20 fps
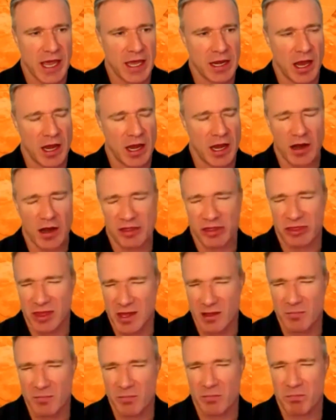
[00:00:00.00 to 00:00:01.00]
And I
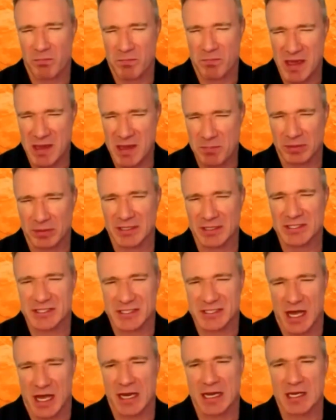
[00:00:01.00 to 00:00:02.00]
think people are
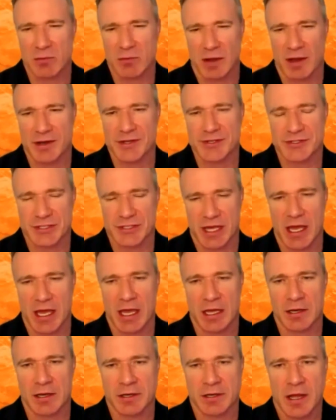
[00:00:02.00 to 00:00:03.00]
starting to
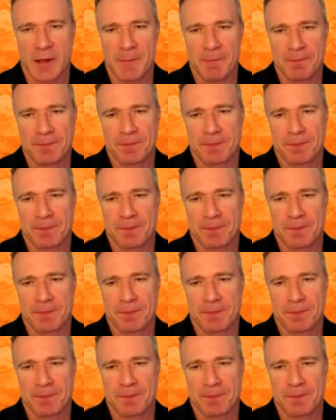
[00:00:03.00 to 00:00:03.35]
understand